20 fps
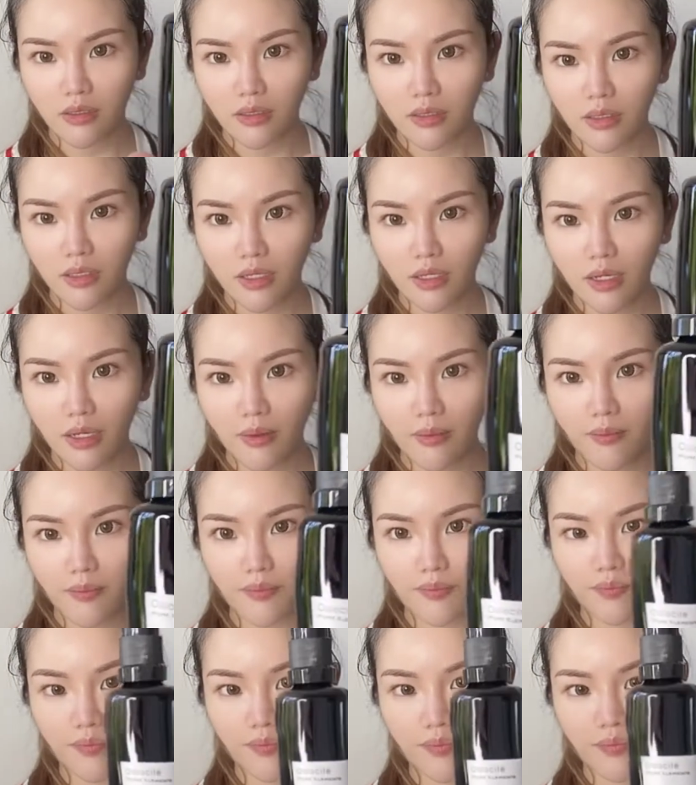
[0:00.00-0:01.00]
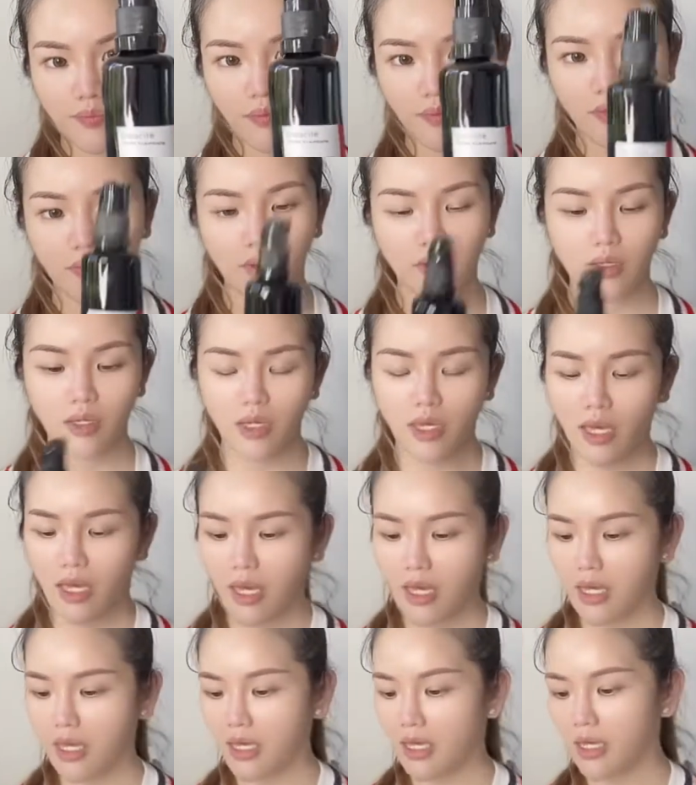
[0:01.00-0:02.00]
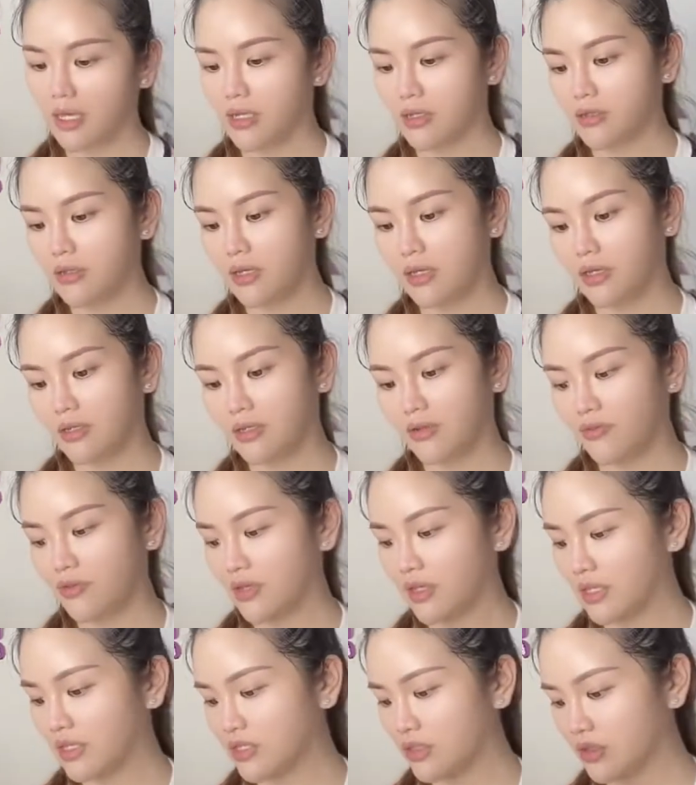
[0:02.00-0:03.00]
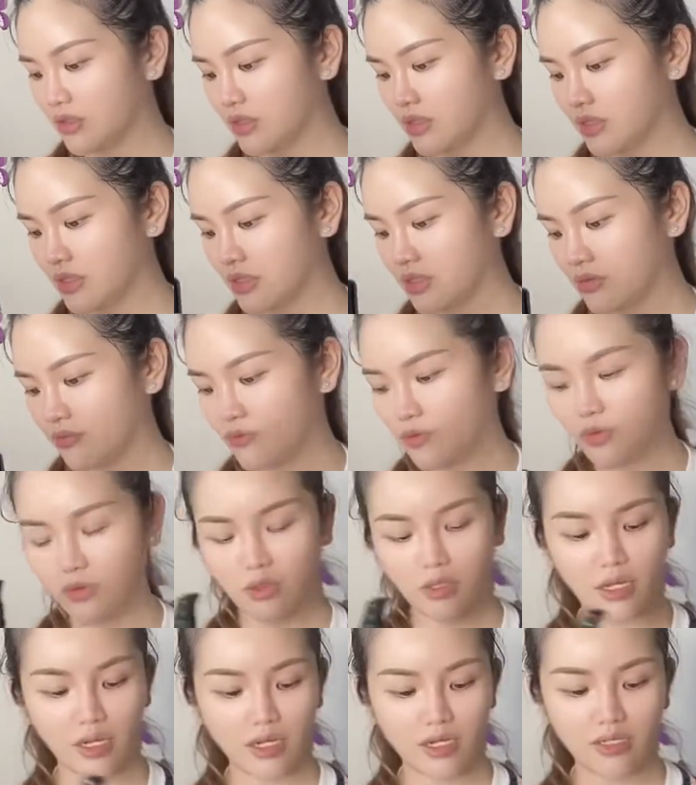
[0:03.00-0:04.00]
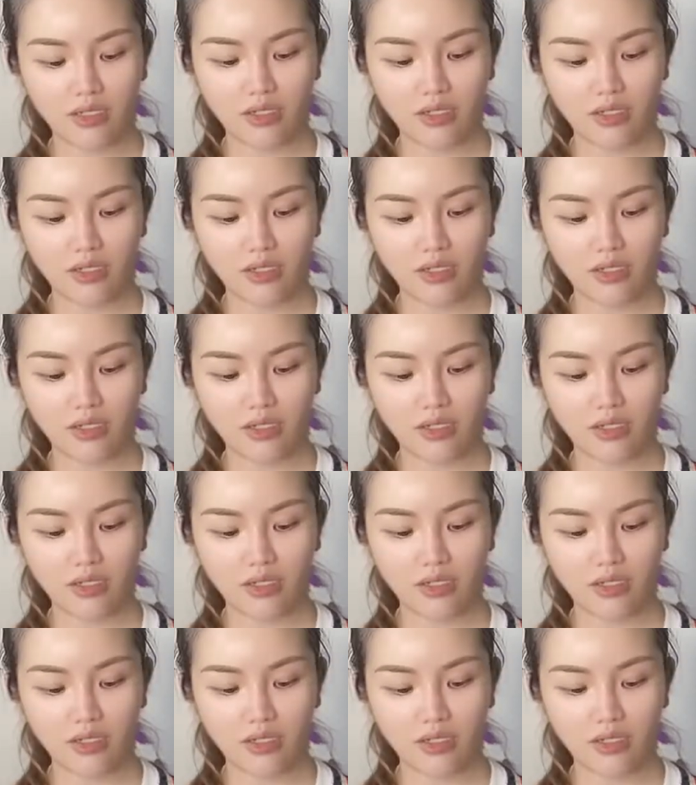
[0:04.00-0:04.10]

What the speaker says: Yep. And yeah, definitely. So this is a full size,